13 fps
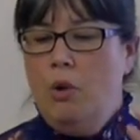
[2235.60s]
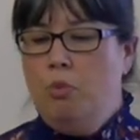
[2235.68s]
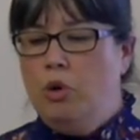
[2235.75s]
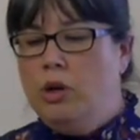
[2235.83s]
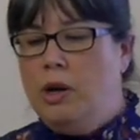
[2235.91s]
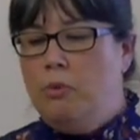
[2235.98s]

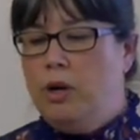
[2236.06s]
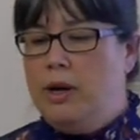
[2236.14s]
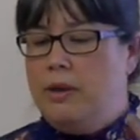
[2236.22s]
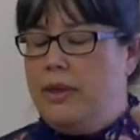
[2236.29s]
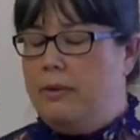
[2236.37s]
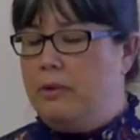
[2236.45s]
we're,
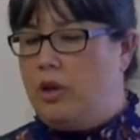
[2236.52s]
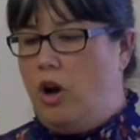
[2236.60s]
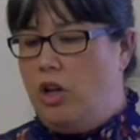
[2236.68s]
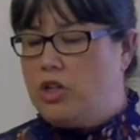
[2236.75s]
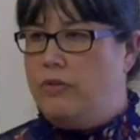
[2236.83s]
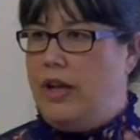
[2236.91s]
we're, the
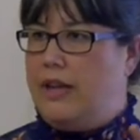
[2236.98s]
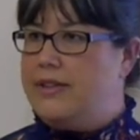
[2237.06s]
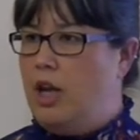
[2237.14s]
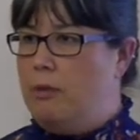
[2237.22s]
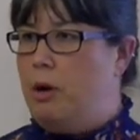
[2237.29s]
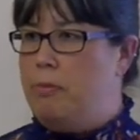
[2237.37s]
culture valley is
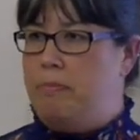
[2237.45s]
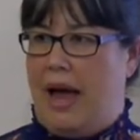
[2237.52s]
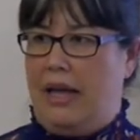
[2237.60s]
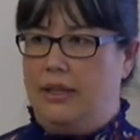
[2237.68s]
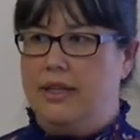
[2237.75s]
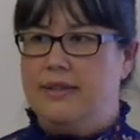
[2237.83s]
all about
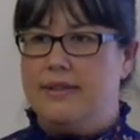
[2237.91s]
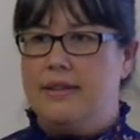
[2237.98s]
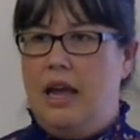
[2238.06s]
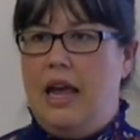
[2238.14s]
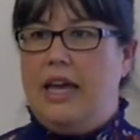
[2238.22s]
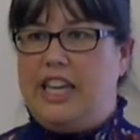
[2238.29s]
balance
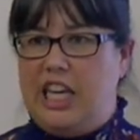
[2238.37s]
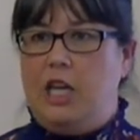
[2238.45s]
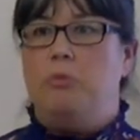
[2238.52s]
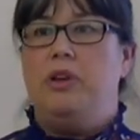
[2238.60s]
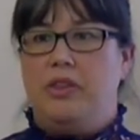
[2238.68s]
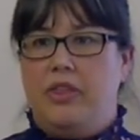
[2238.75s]

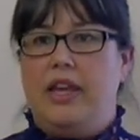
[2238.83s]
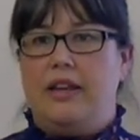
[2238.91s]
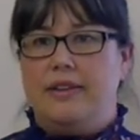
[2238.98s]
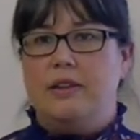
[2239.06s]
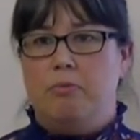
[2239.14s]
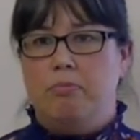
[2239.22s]
keeping
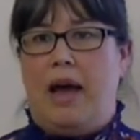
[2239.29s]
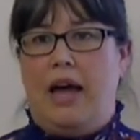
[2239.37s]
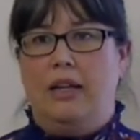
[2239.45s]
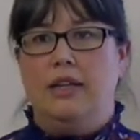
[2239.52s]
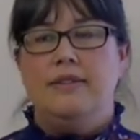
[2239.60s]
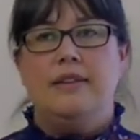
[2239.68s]
things in
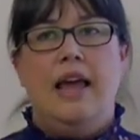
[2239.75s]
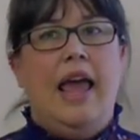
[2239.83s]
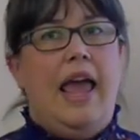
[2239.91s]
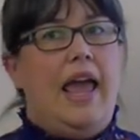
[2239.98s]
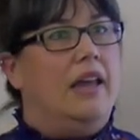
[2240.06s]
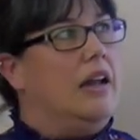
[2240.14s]
balance
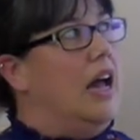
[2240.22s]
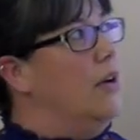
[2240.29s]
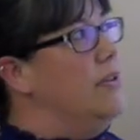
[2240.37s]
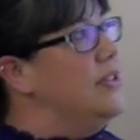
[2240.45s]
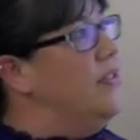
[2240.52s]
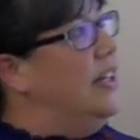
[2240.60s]
and i
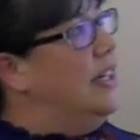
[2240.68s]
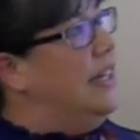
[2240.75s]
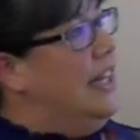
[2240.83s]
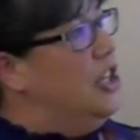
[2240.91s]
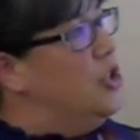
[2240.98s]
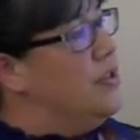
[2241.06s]
always find
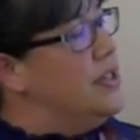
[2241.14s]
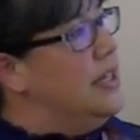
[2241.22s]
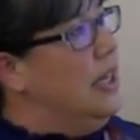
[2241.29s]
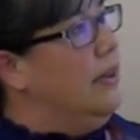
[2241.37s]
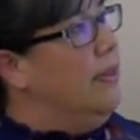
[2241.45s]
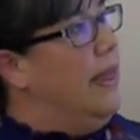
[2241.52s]
it
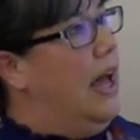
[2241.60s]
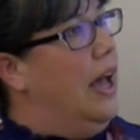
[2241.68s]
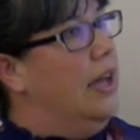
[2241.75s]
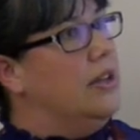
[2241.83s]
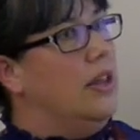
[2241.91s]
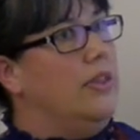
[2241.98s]
interesting
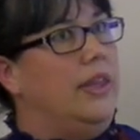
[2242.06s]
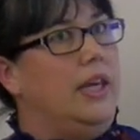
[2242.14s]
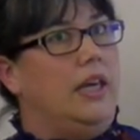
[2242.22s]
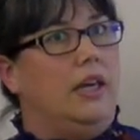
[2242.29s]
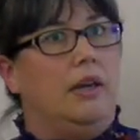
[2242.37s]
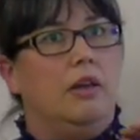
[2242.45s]
that
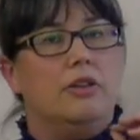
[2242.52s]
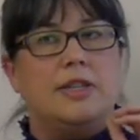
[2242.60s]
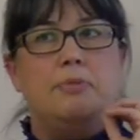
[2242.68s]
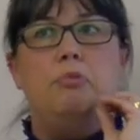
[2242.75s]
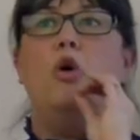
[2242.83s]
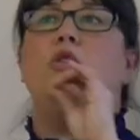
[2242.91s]
the
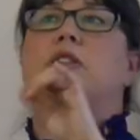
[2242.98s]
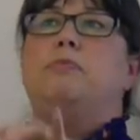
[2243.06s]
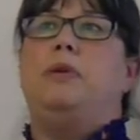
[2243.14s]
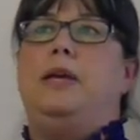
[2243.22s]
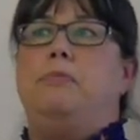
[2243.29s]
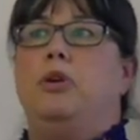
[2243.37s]

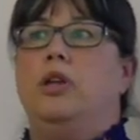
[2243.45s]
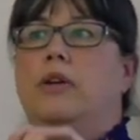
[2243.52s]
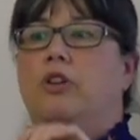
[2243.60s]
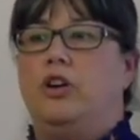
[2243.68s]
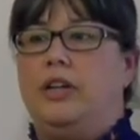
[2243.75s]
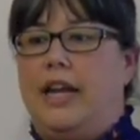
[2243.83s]
spokespeople
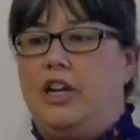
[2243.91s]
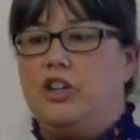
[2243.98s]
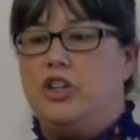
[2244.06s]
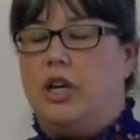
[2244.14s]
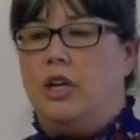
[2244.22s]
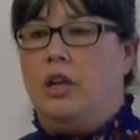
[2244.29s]
of our
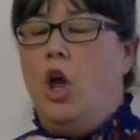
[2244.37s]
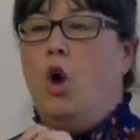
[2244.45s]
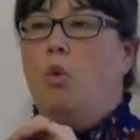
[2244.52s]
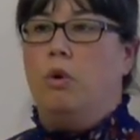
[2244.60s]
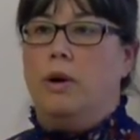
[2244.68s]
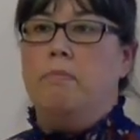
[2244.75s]
nation
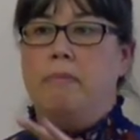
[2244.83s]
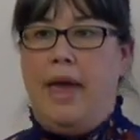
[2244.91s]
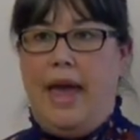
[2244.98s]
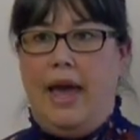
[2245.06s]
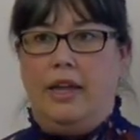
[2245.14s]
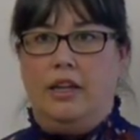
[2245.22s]
were
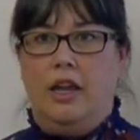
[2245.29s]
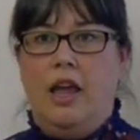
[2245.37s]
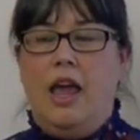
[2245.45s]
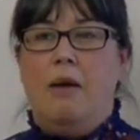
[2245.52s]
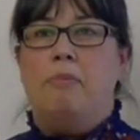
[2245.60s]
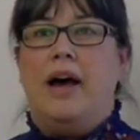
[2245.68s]
men
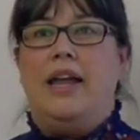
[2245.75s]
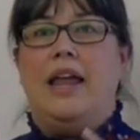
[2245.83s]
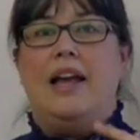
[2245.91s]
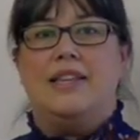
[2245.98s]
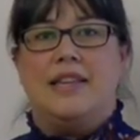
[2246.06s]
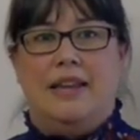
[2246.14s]
but
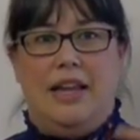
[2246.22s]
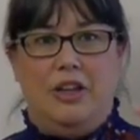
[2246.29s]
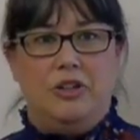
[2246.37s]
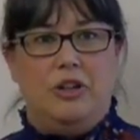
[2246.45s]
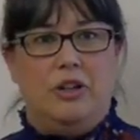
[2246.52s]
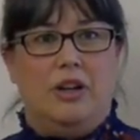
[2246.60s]
as an
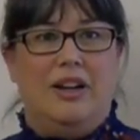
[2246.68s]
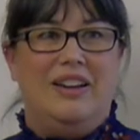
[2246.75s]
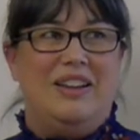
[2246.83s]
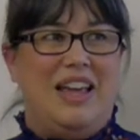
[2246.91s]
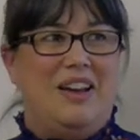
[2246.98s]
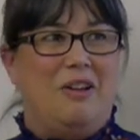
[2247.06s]
elder
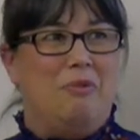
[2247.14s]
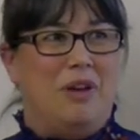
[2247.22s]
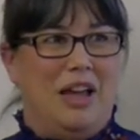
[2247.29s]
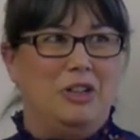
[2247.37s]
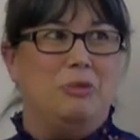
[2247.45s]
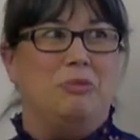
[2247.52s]
um,
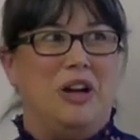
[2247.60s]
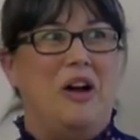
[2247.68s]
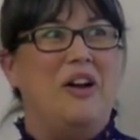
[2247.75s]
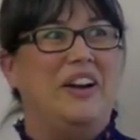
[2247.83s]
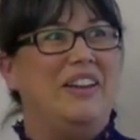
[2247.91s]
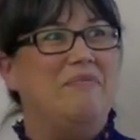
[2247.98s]
elder
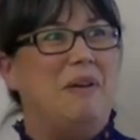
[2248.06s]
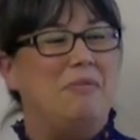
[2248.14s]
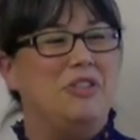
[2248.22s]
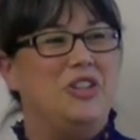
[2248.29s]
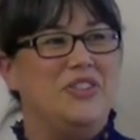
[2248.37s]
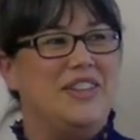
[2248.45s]
bernard and
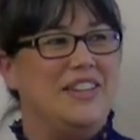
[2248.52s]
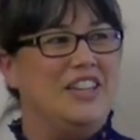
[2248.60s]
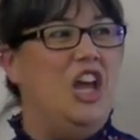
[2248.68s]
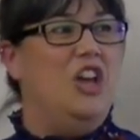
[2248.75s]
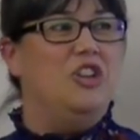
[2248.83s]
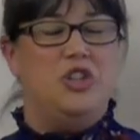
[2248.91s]
member two says
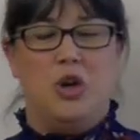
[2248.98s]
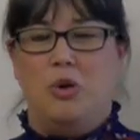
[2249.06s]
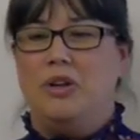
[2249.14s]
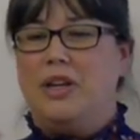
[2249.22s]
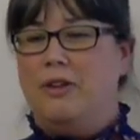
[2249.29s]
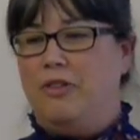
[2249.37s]

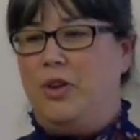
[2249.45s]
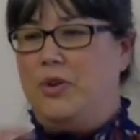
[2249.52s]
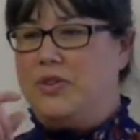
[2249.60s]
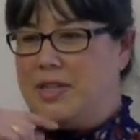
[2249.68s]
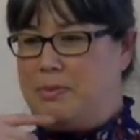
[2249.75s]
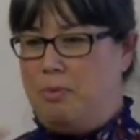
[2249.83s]
don't
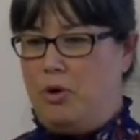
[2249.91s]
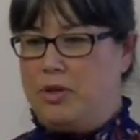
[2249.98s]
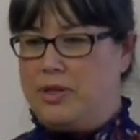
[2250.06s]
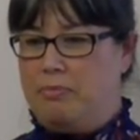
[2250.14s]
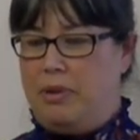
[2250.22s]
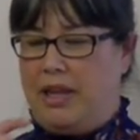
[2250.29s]
confuse the
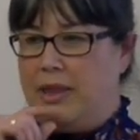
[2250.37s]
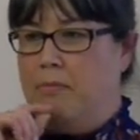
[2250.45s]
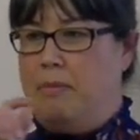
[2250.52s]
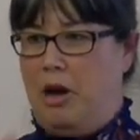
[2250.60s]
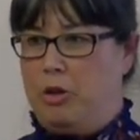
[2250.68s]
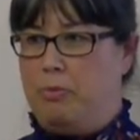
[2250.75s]
spokes like the
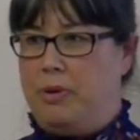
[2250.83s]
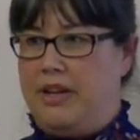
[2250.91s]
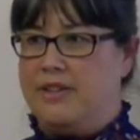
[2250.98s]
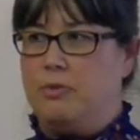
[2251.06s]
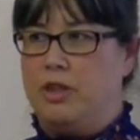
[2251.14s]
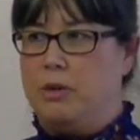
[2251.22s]

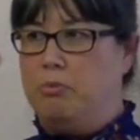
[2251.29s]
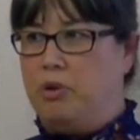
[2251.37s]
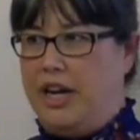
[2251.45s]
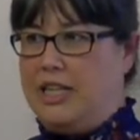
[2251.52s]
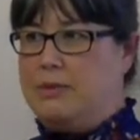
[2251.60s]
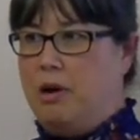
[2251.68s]
mouthpiece with the
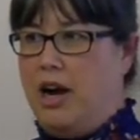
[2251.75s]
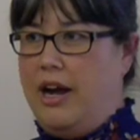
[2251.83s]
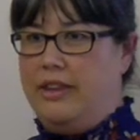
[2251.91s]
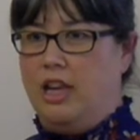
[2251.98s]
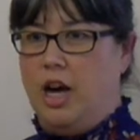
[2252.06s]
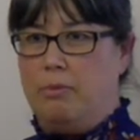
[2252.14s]
brains
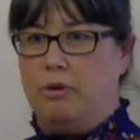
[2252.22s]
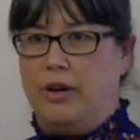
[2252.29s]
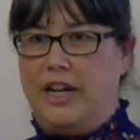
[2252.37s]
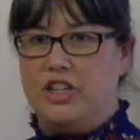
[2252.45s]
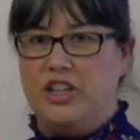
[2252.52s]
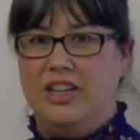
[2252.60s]
behind the
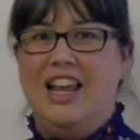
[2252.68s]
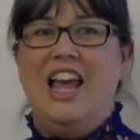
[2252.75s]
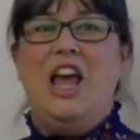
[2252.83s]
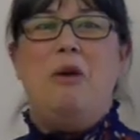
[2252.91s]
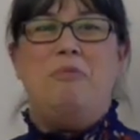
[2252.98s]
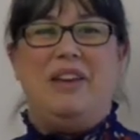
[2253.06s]
operation
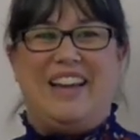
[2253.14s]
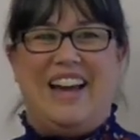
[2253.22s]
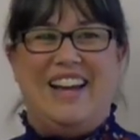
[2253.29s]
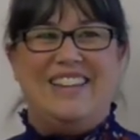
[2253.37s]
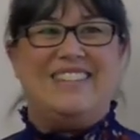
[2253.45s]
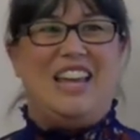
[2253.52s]

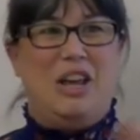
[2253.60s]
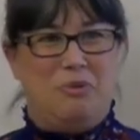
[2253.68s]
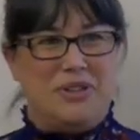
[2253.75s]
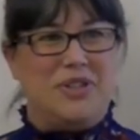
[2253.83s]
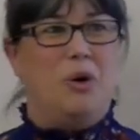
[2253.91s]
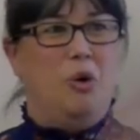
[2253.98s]
because it
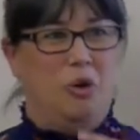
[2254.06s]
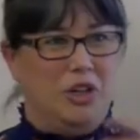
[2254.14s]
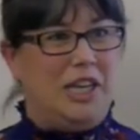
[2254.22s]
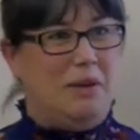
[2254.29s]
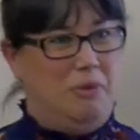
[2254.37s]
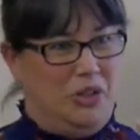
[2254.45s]
was the whole
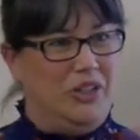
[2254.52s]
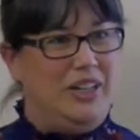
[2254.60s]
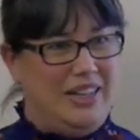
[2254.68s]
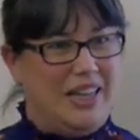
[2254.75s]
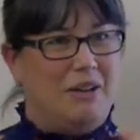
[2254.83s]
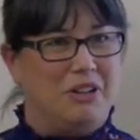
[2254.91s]

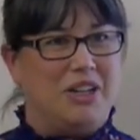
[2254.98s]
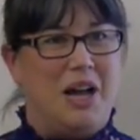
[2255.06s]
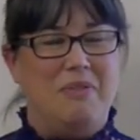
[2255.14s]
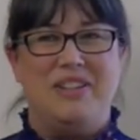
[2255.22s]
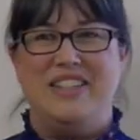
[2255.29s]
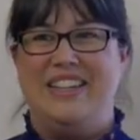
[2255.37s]
community that were
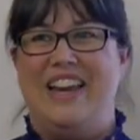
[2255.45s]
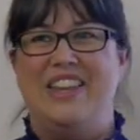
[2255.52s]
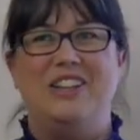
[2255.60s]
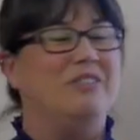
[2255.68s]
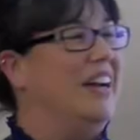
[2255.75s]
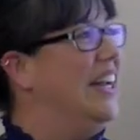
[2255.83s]
coming
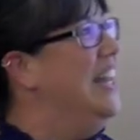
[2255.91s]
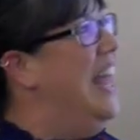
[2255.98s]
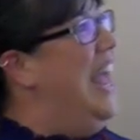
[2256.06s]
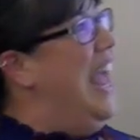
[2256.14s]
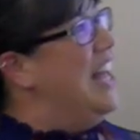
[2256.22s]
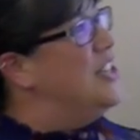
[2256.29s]
together right
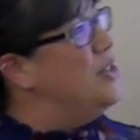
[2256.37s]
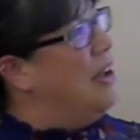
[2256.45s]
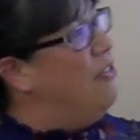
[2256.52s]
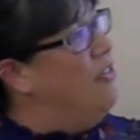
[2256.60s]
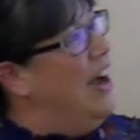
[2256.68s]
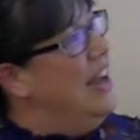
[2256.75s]
and so
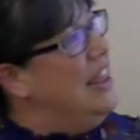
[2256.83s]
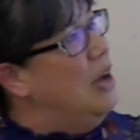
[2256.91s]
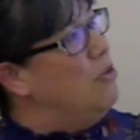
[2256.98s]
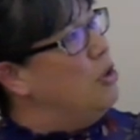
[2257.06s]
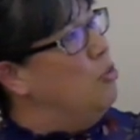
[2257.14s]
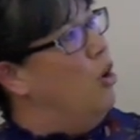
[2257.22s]
i find
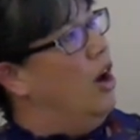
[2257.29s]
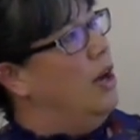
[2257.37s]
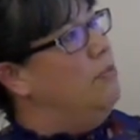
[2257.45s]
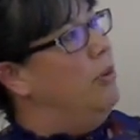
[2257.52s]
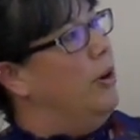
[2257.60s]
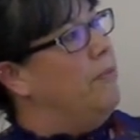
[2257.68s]
that with
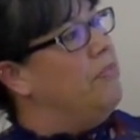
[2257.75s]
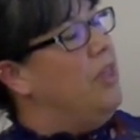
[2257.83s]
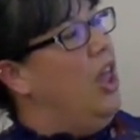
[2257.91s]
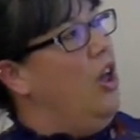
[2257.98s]
wampum